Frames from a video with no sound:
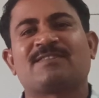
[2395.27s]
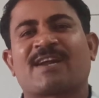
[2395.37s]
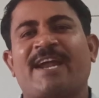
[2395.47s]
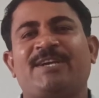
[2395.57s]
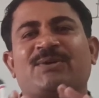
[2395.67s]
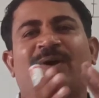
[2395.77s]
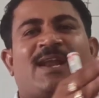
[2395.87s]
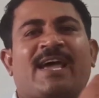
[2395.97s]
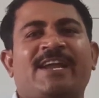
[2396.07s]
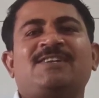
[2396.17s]
try to
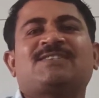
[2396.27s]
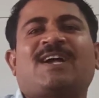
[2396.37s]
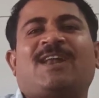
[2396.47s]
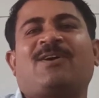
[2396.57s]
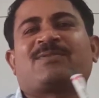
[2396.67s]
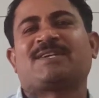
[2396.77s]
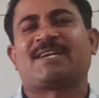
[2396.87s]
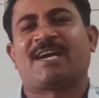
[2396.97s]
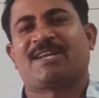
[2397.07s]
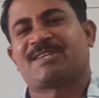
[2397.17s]
align along the
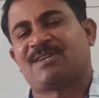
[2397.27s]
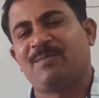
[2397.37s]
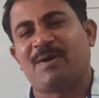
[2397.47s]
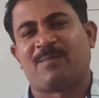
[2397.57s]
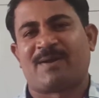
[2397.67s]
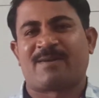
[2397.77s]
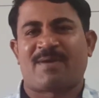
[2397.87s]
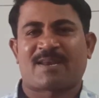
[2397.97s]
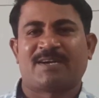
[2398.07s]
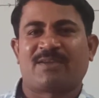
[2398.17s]
direction of applied
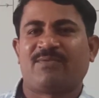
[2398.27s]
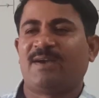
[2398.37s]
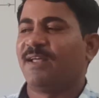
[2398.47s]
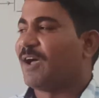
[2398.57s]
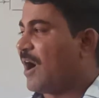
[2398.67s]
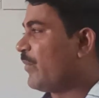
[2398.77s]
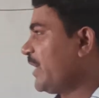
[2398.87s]
magnetic field. How it